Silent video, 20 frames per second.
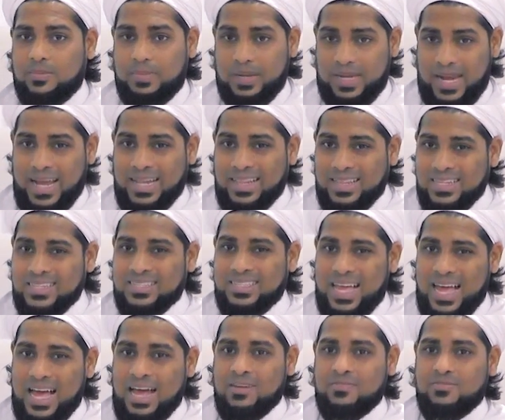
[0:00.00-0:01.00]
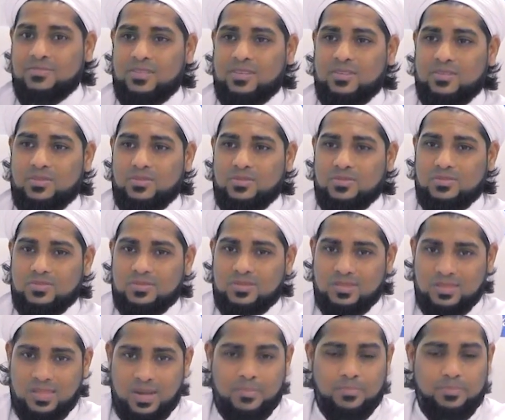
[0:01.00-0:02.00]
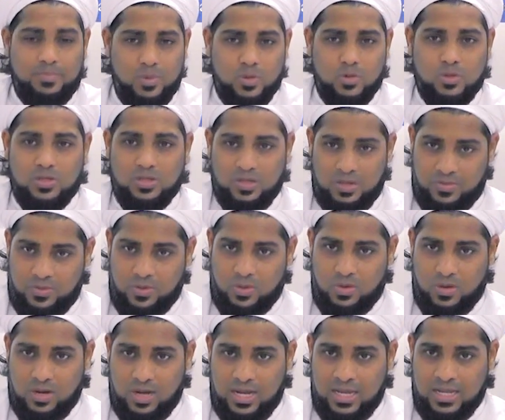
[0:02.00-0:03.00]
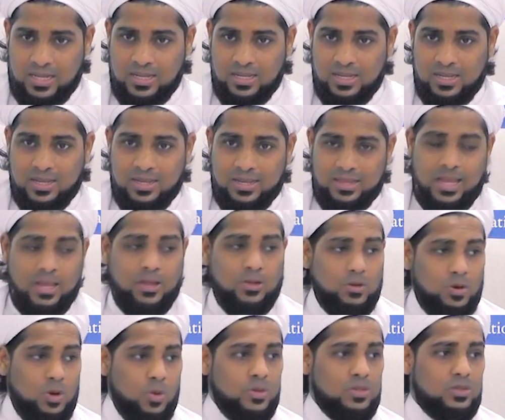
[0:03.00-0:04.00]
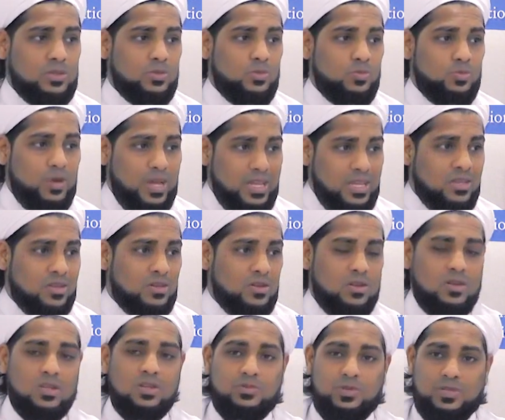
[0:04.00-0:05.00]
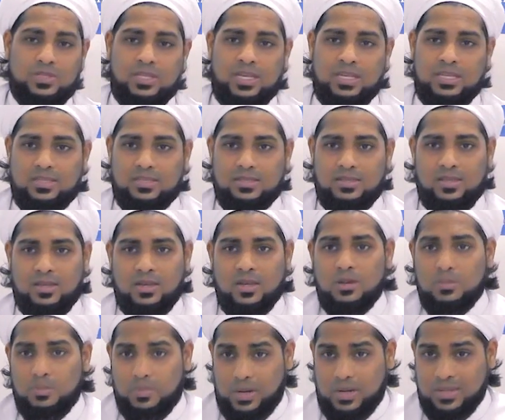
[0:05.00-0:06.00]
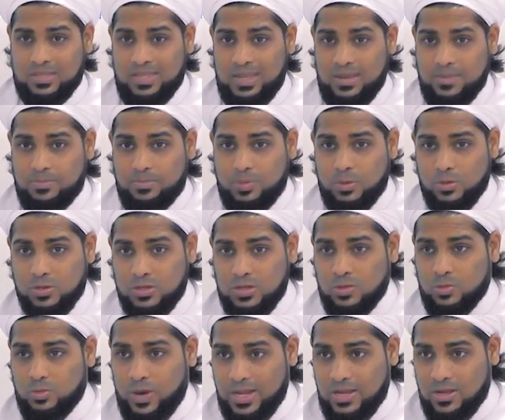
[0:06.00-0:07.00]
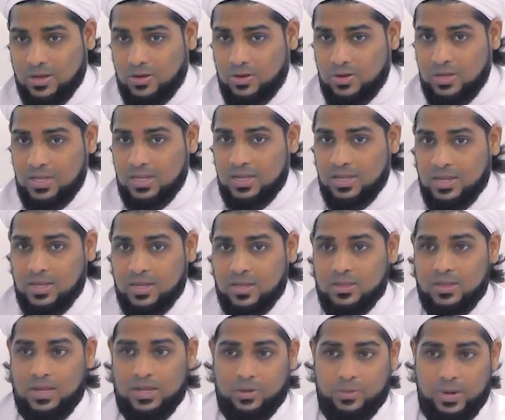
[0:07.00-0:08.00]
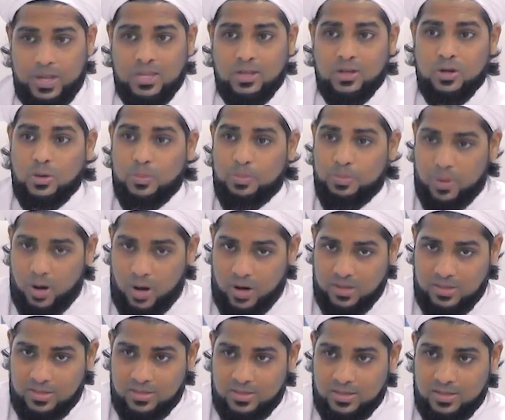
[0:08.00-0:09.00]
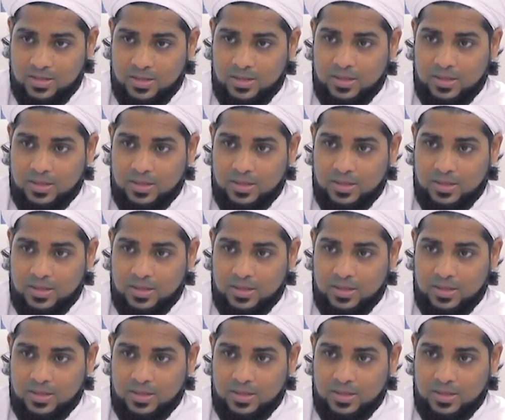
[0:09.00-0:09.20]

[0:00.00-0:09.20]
but at least have some portion of the Quran that you're going to regularly recite. When I say portion regularly, not a regular part,